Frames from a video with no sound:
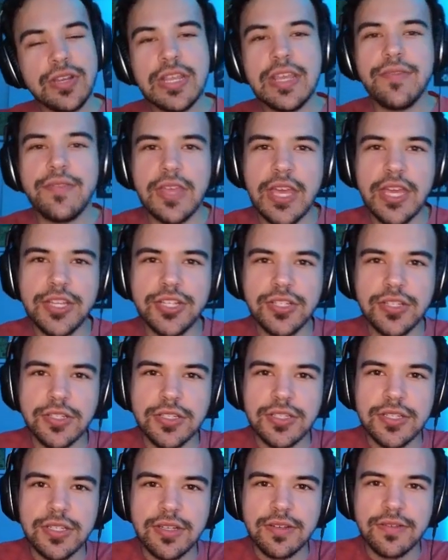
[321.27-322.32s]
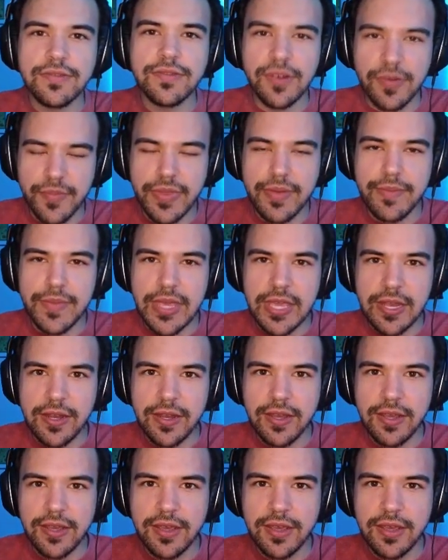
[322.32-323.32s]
deviations from the mean.